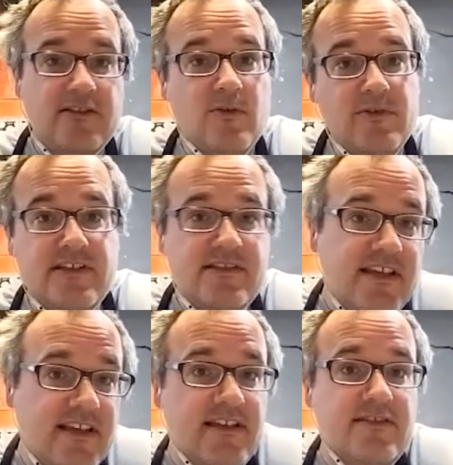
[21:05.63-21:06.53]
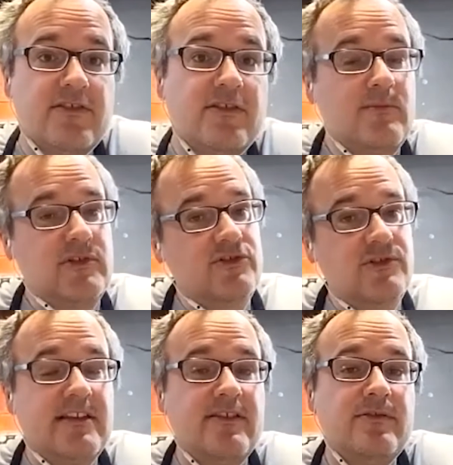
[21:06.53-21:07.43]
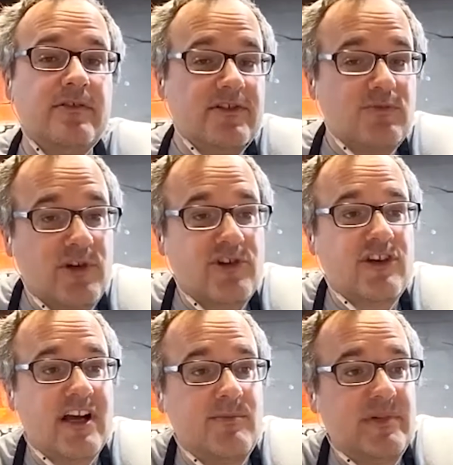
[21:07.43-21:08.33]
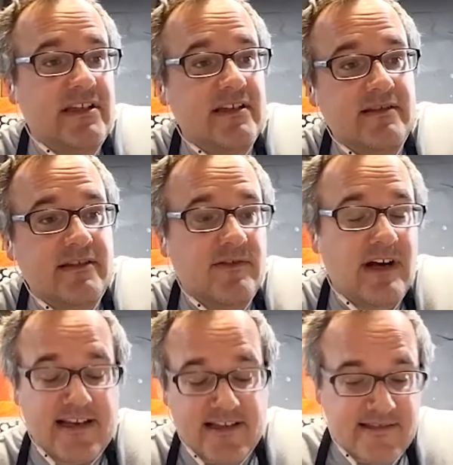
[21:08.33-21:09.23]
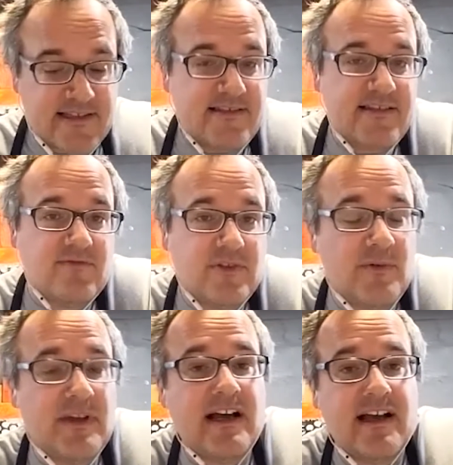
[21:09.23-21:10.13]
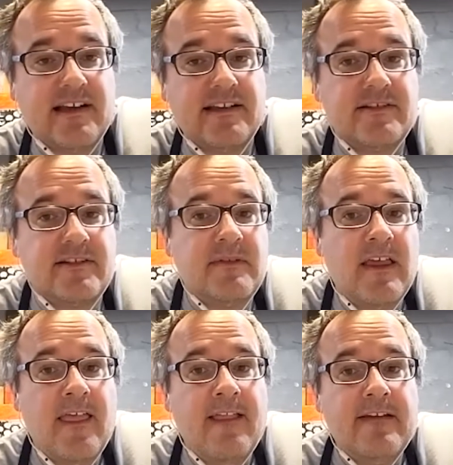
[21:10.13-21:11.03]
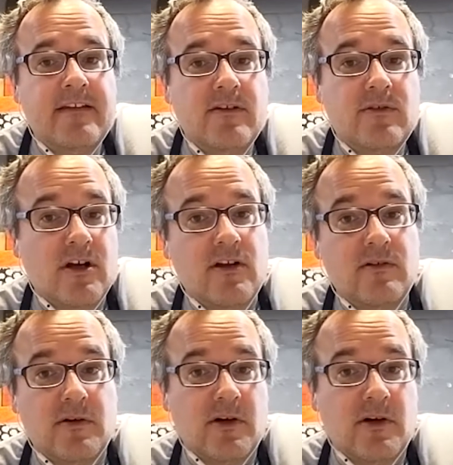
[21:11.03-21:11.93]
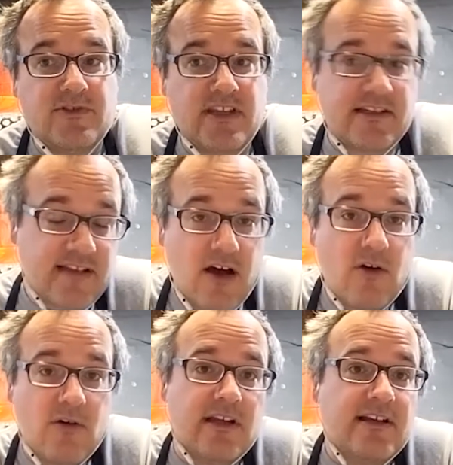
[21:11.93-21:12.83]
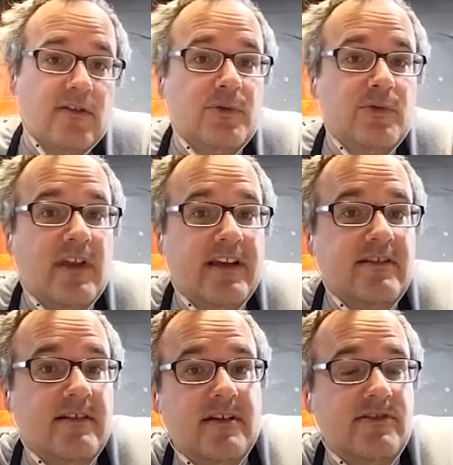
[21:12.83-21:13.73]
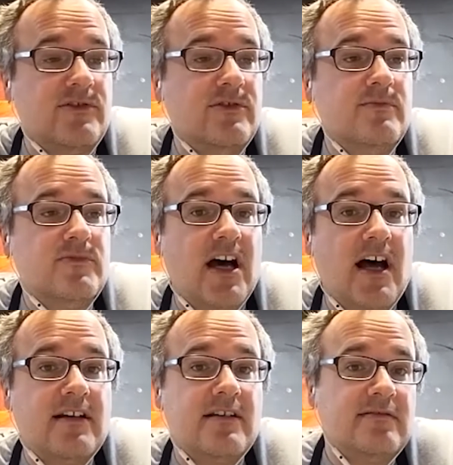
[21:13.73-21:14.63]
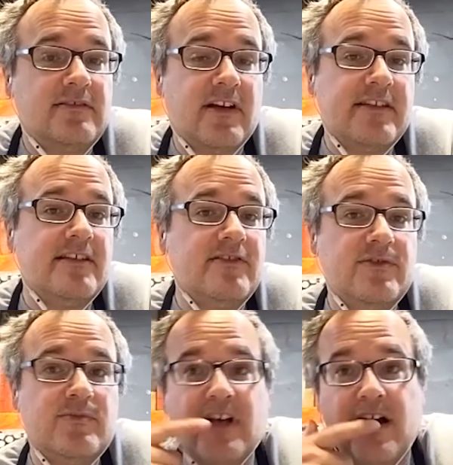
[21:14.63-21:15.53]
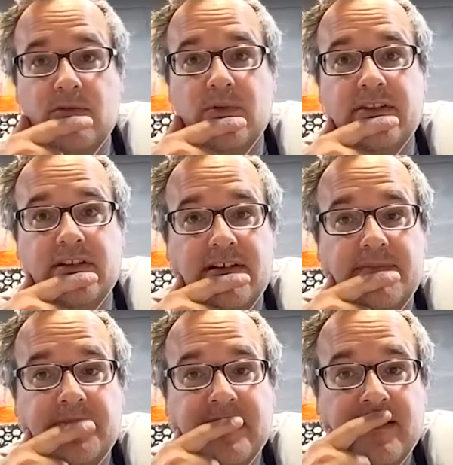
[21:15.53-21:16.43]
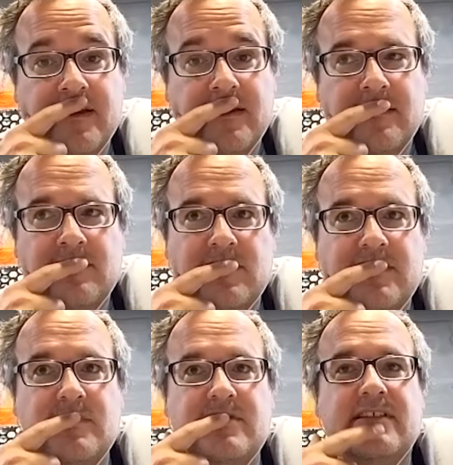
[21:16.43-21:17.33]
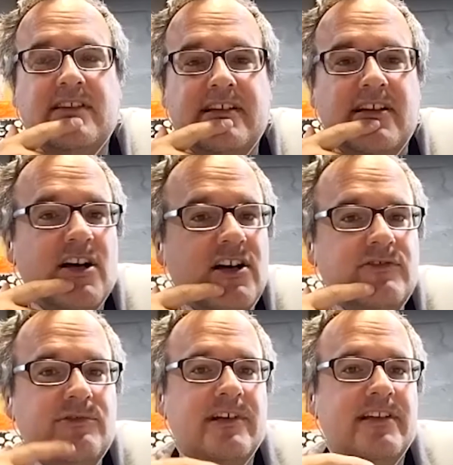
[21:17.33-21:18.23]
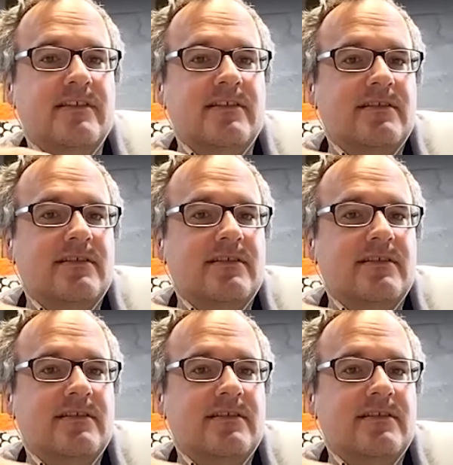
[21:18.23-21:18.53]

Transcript: you know these kids or i'm going to try to do this workshop in you know isd 709 or you know or, I'll, or else like now like i'll do like a zoom talk you know i did a zoom talk with um what was it like a hundred